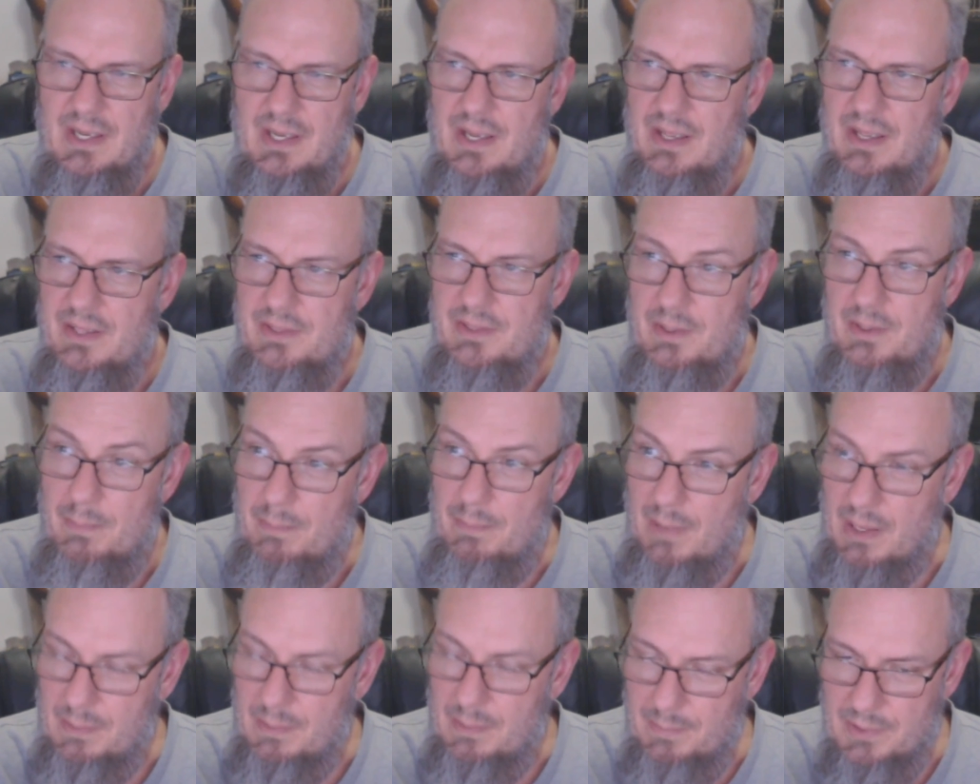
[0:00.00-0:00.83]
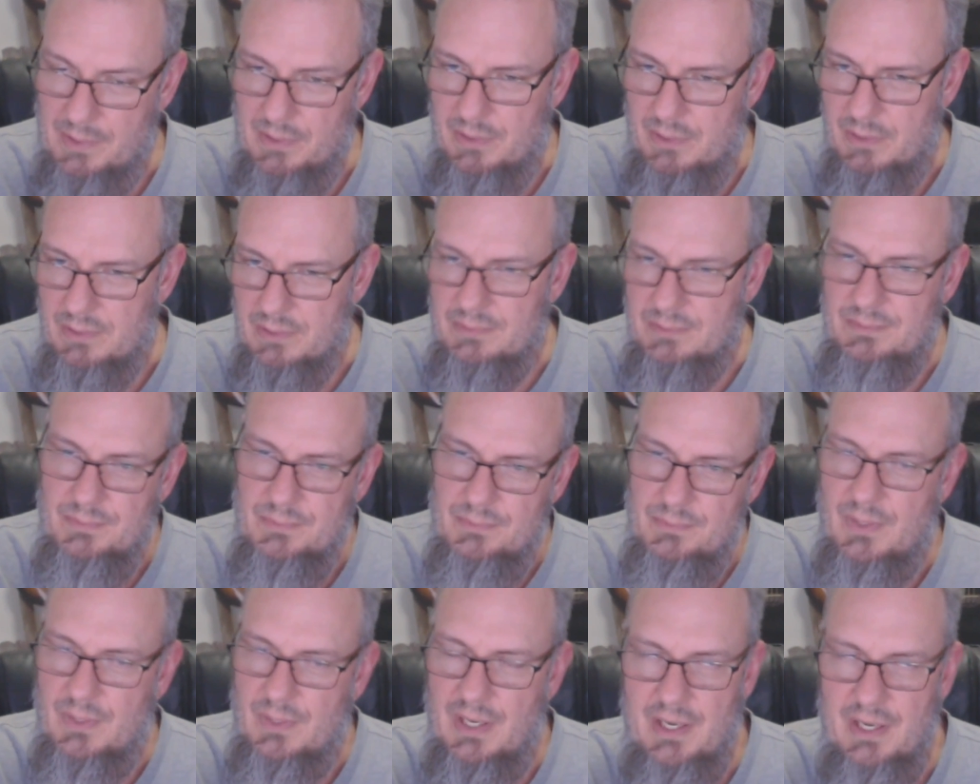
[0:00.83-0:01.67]
The Marlboro
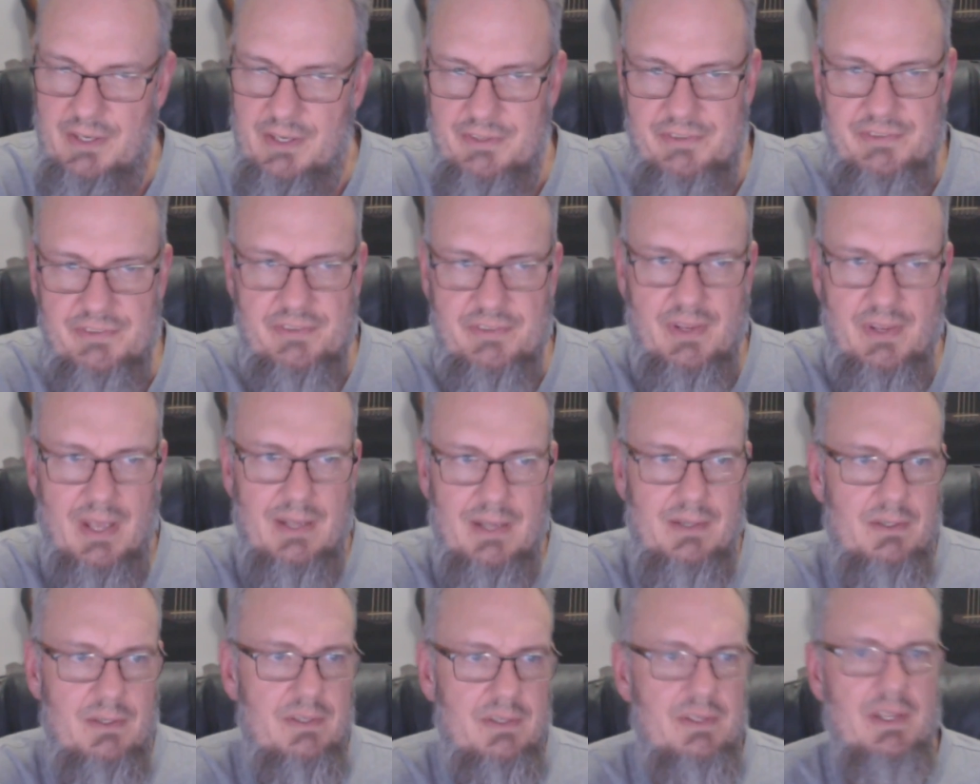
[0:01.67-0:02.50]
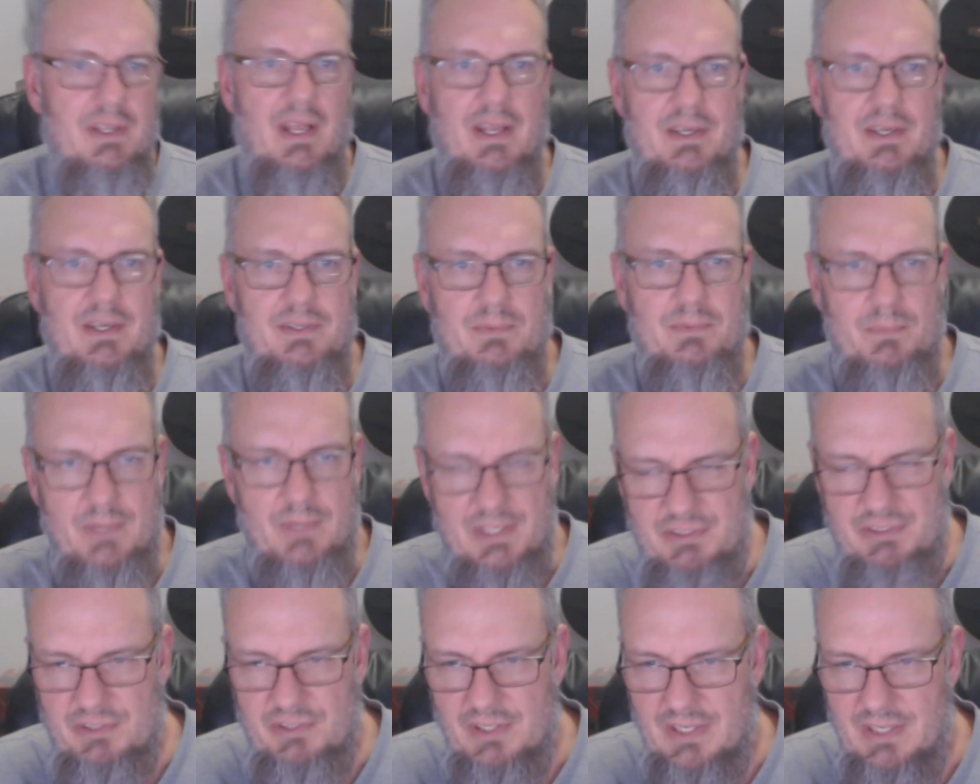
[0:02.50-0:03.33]
was
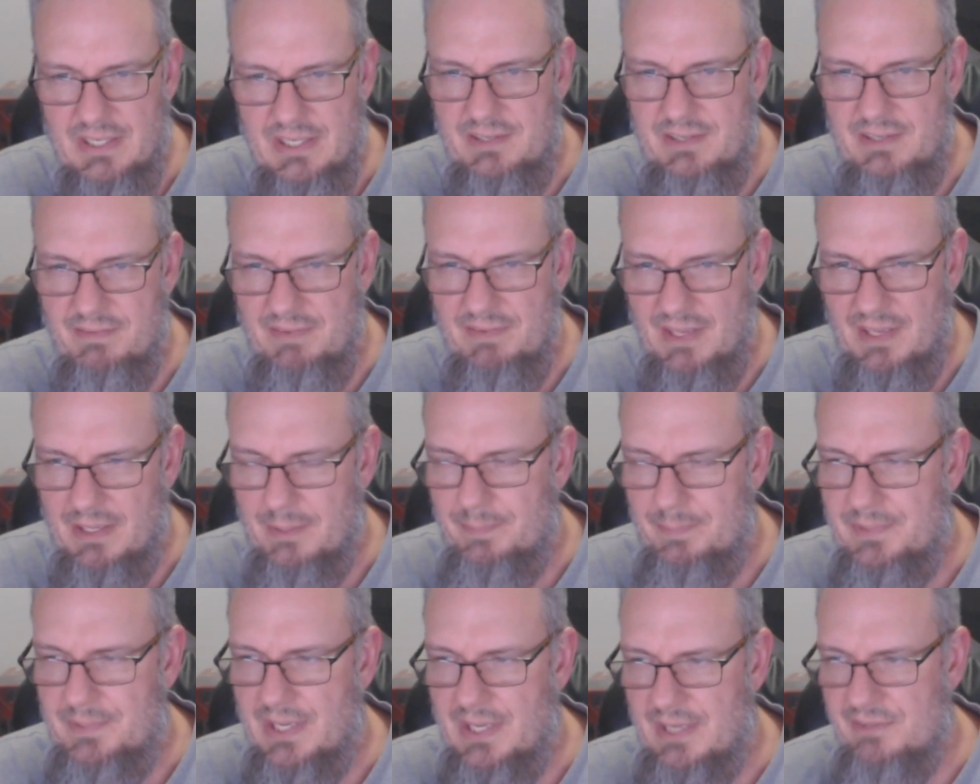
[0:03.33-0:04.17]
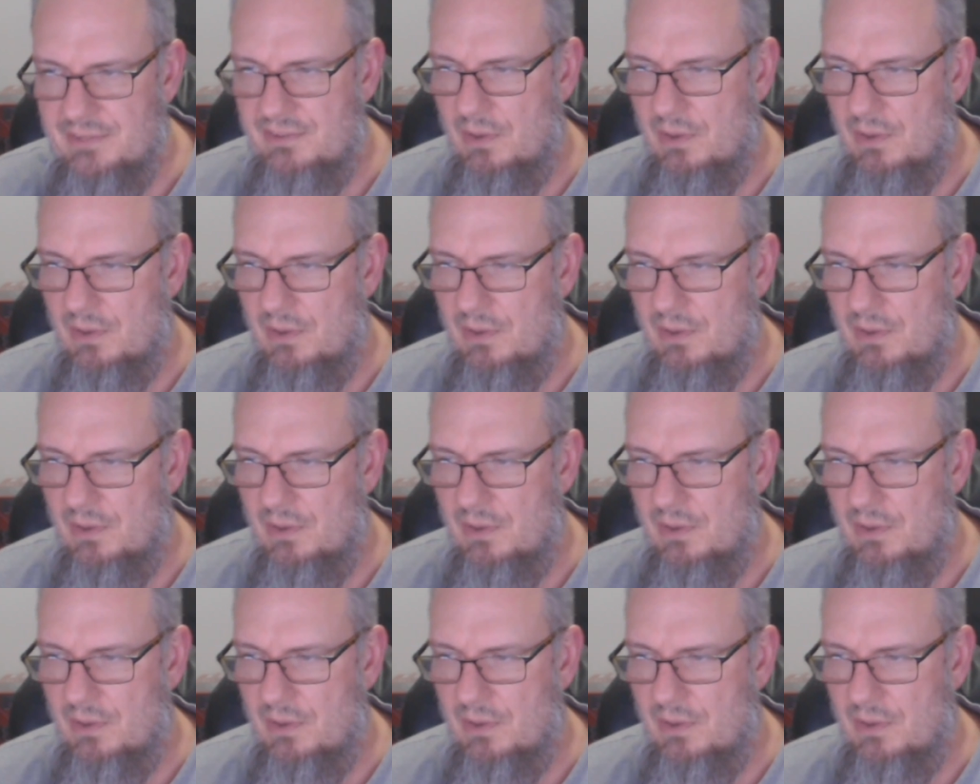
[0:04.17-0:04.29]
originally developed as a